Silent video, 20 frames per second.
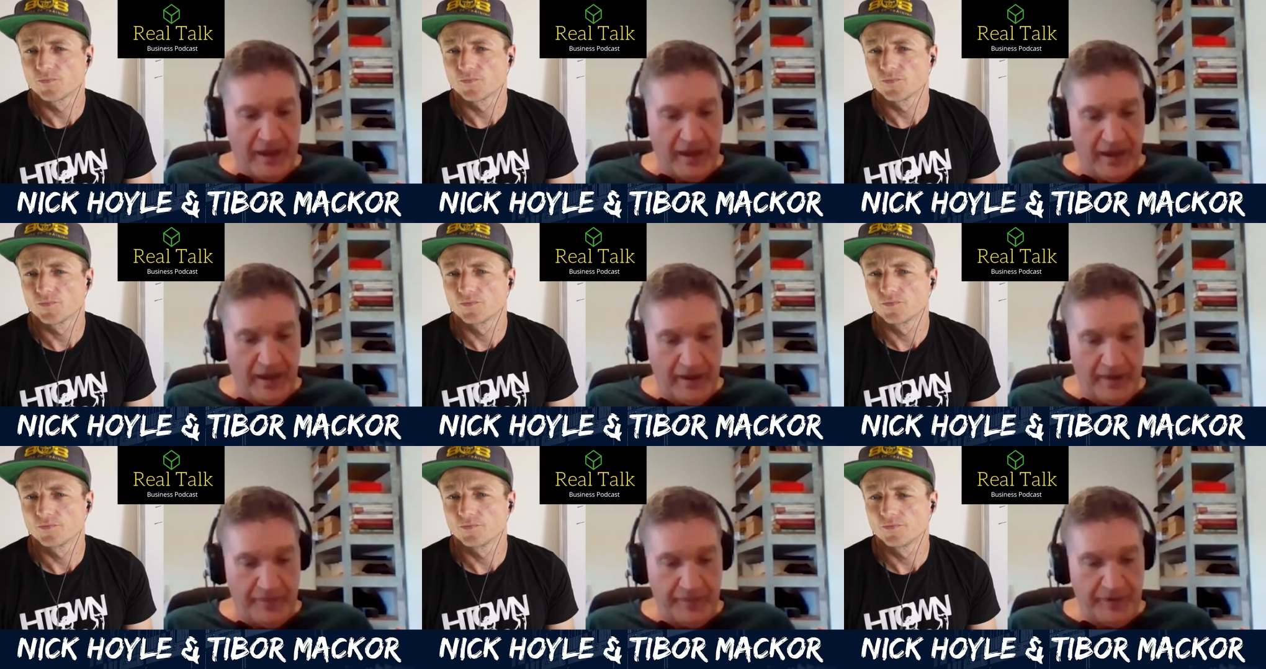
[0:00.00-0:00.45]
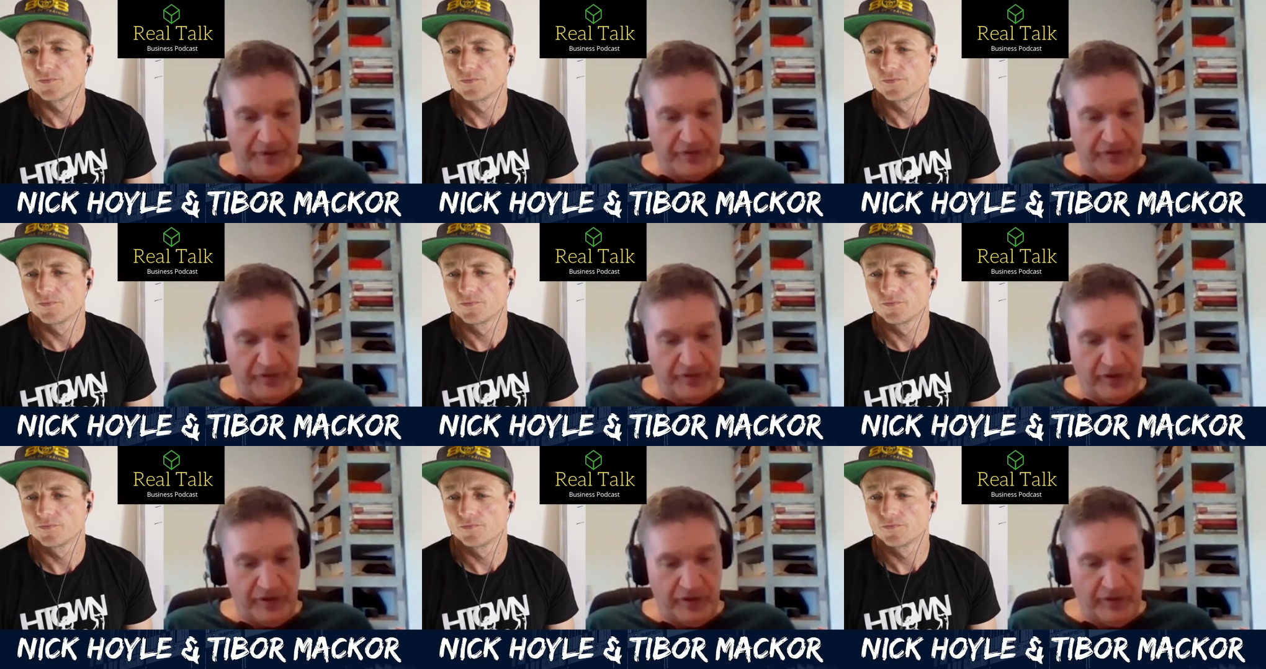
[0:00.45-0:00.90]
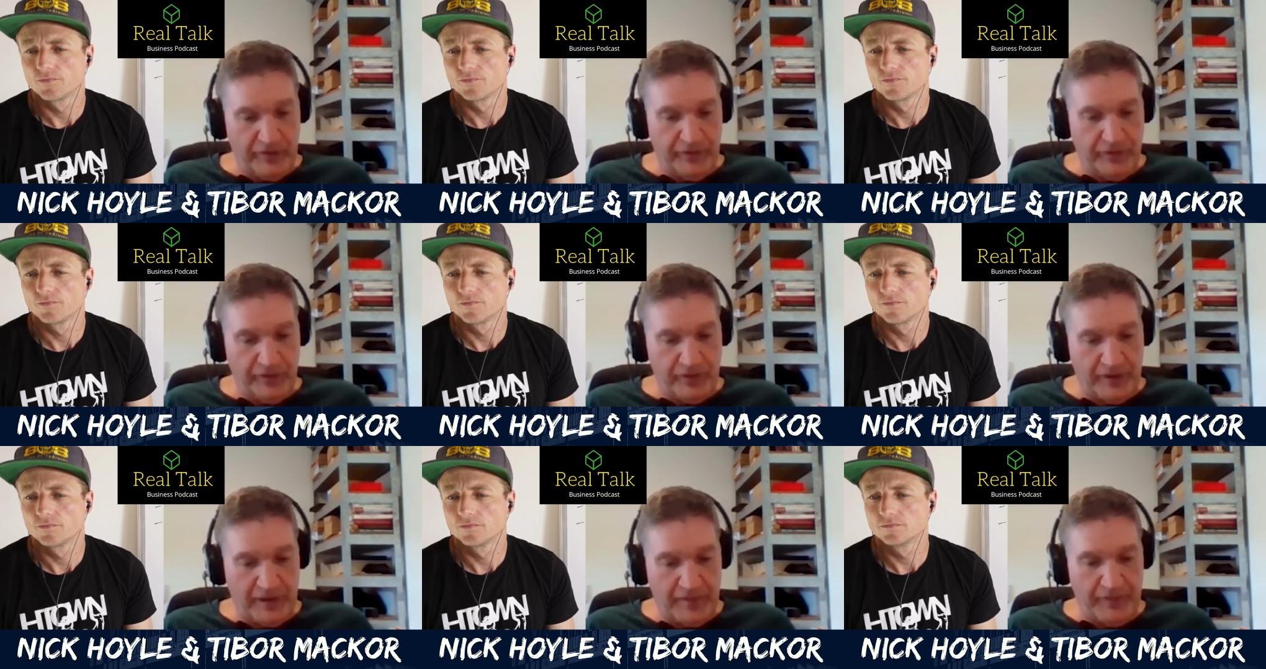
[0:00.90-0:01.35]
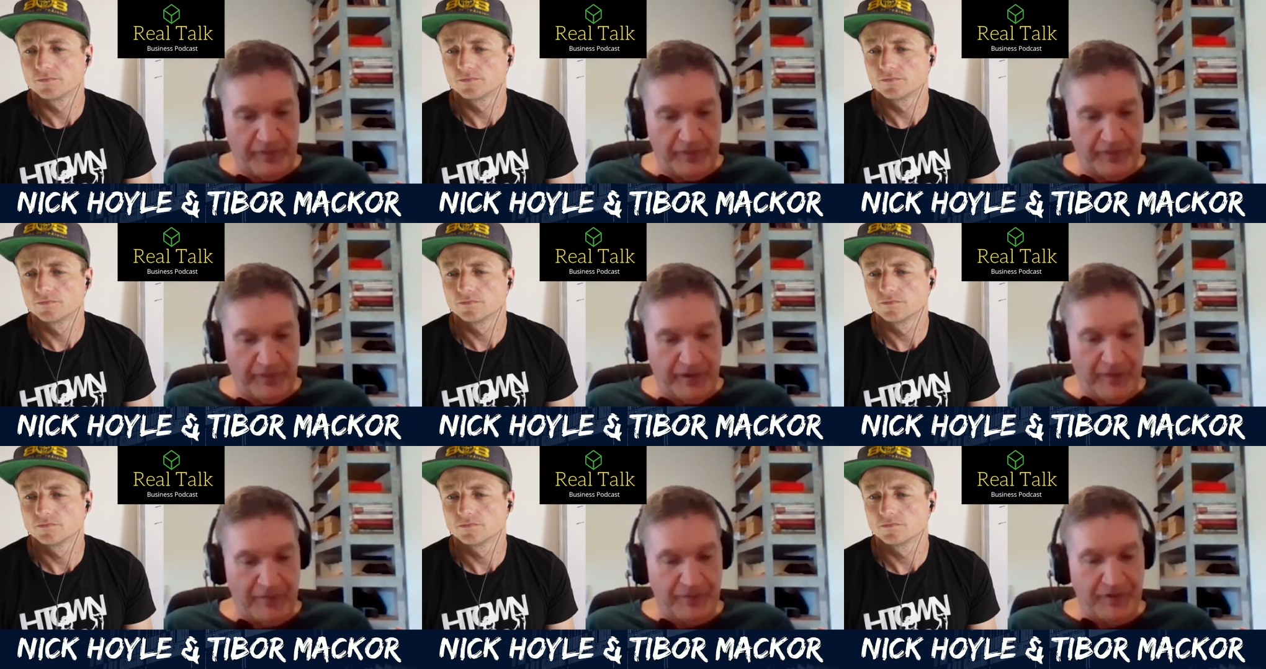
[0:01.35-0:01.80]
Speaker 1: Uh, but you know, for a couple
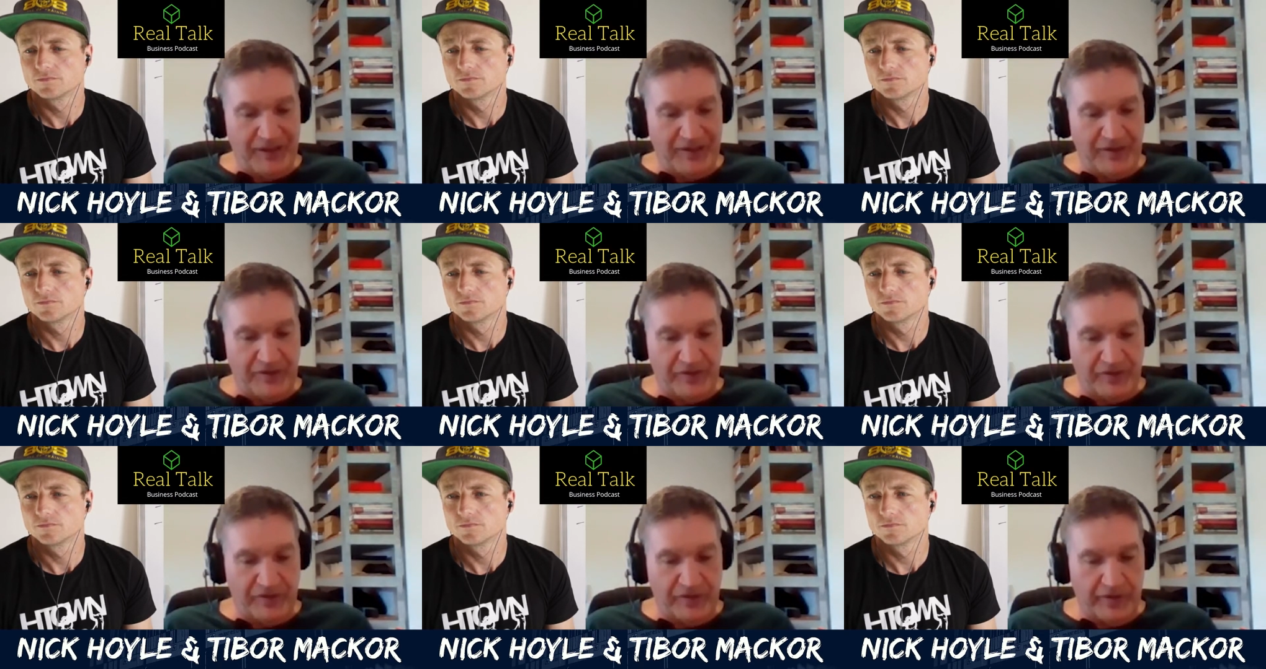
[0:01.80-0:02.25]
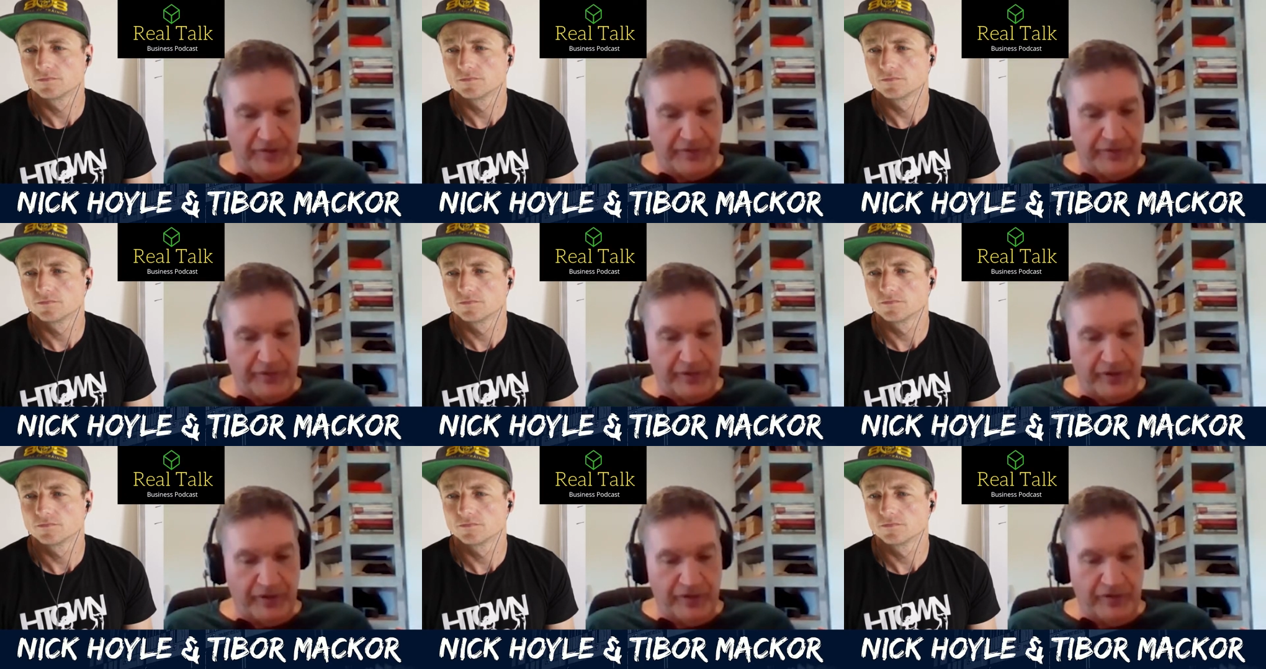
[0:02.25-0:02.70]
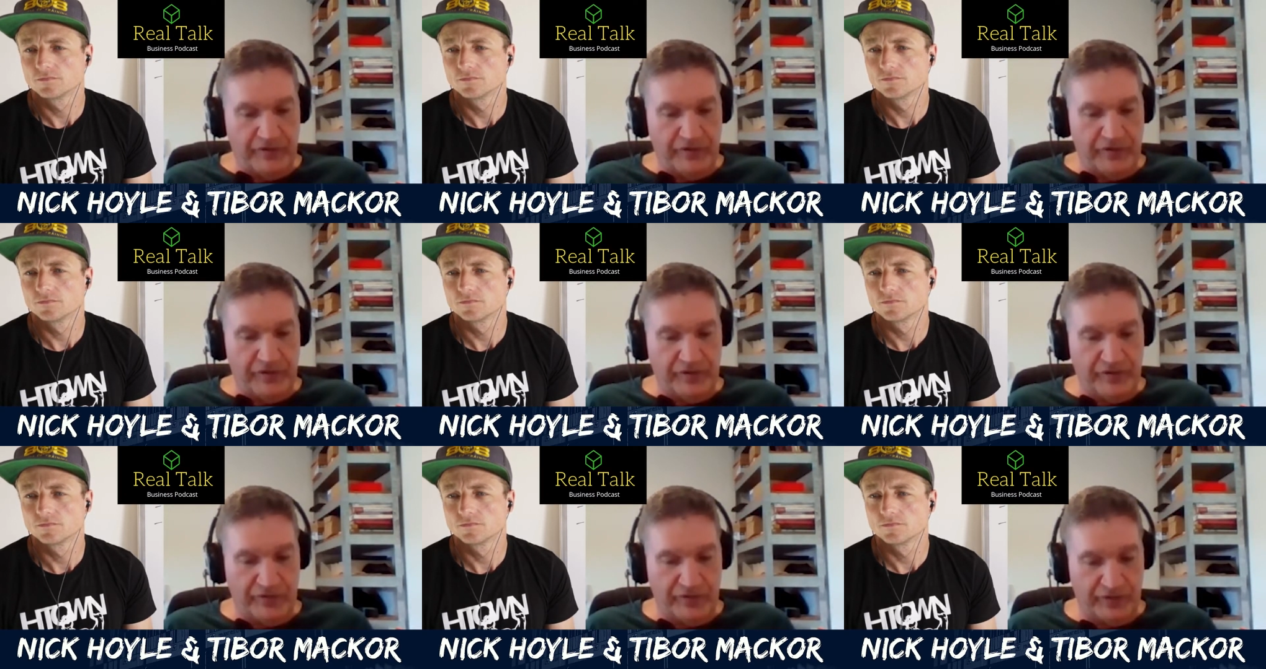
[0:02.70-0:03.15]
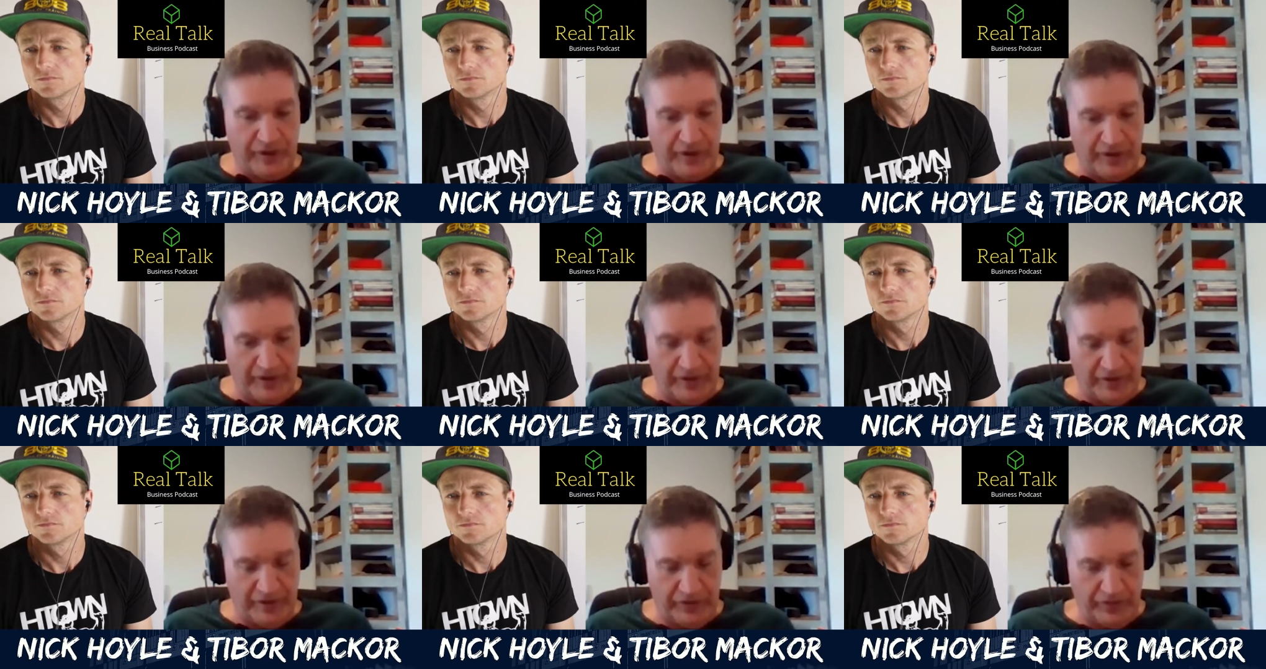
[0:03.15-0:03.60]
of updated stuff uh, since
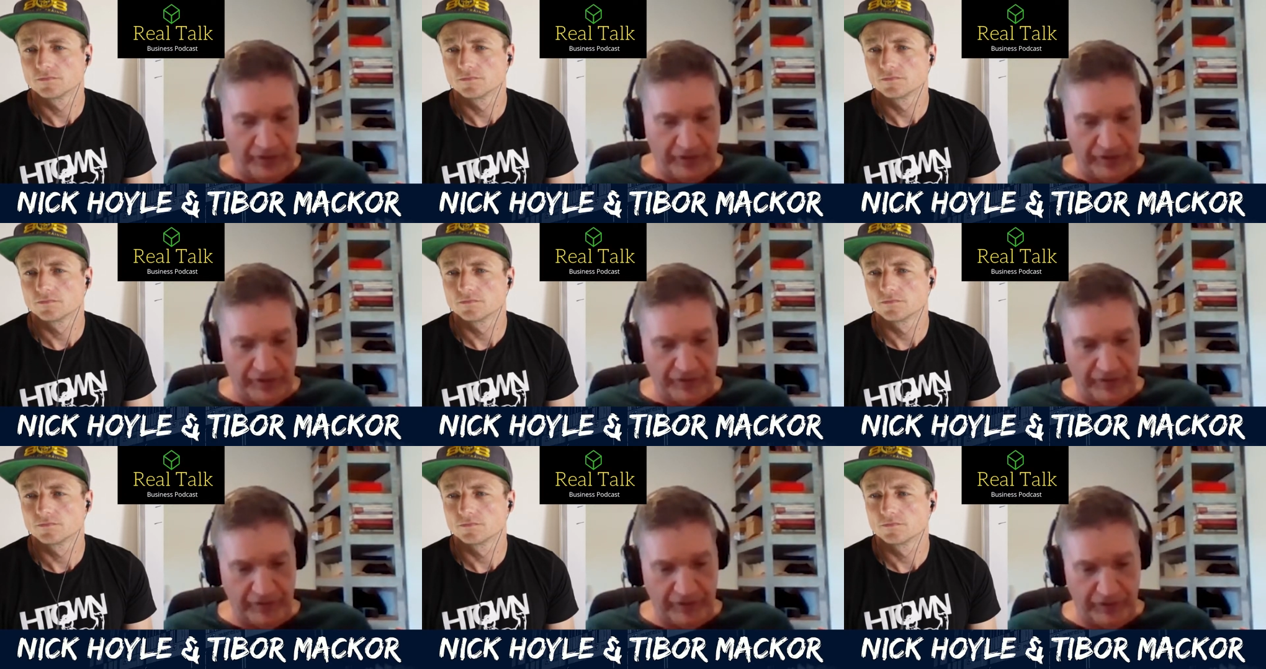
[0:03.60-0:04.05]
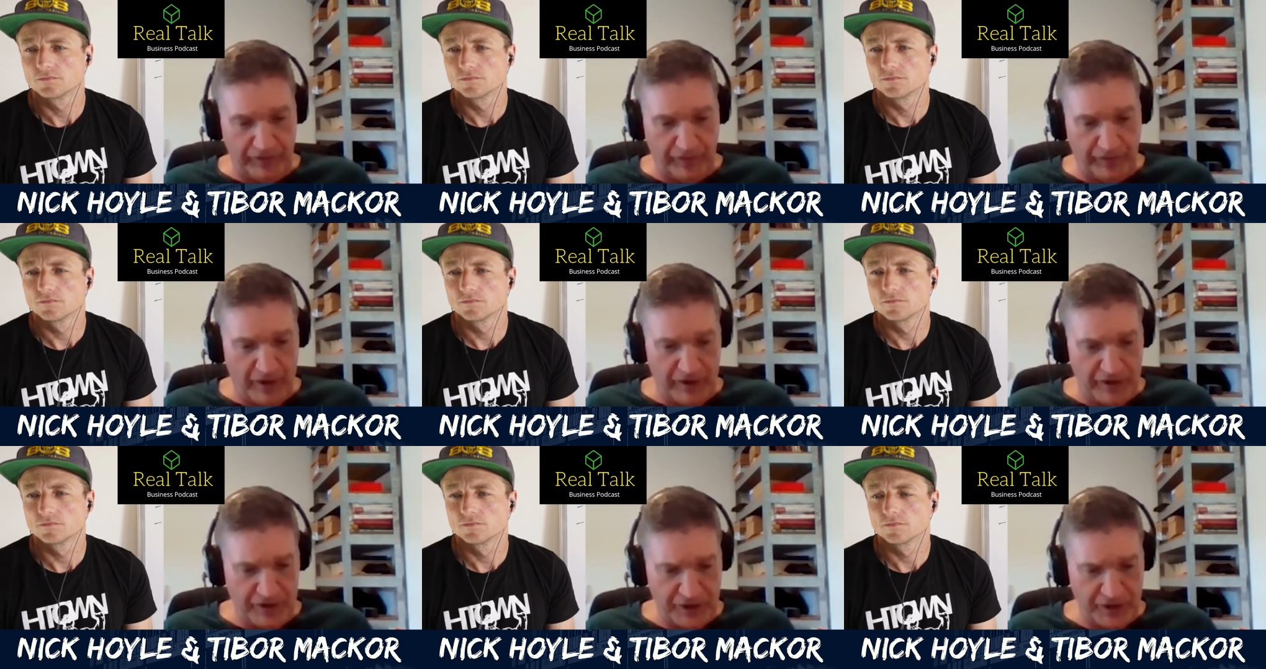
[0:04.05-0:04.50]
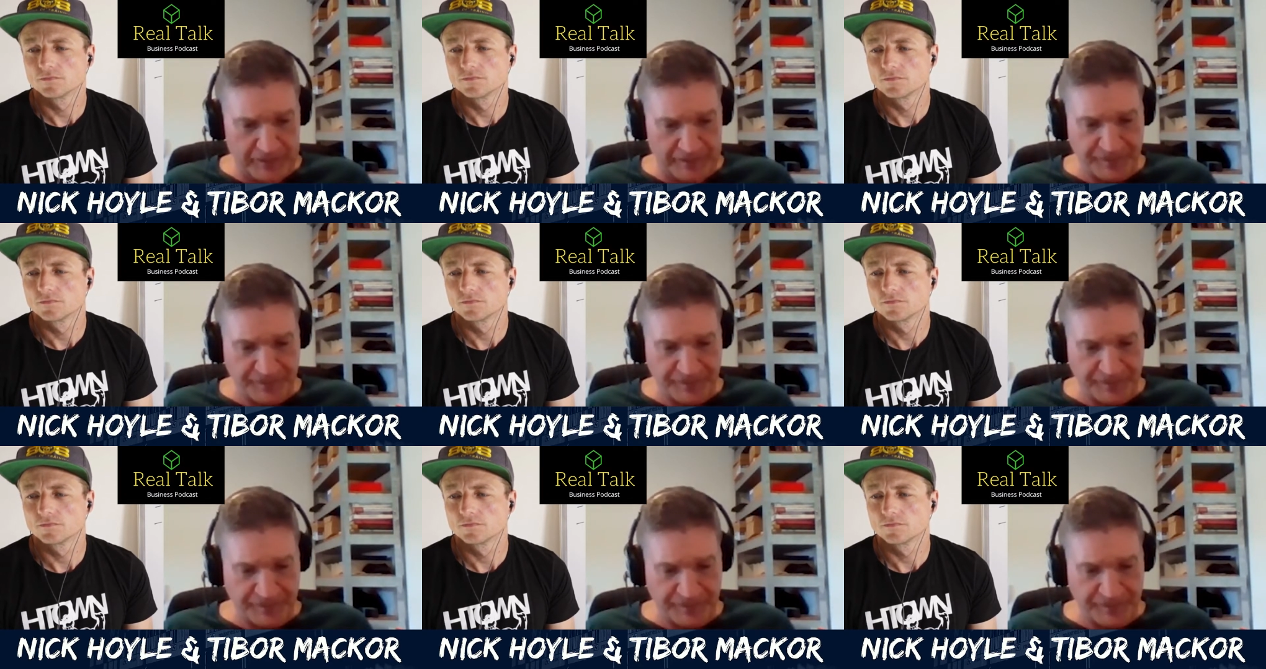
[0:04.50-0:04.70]
uh, the 27th of March,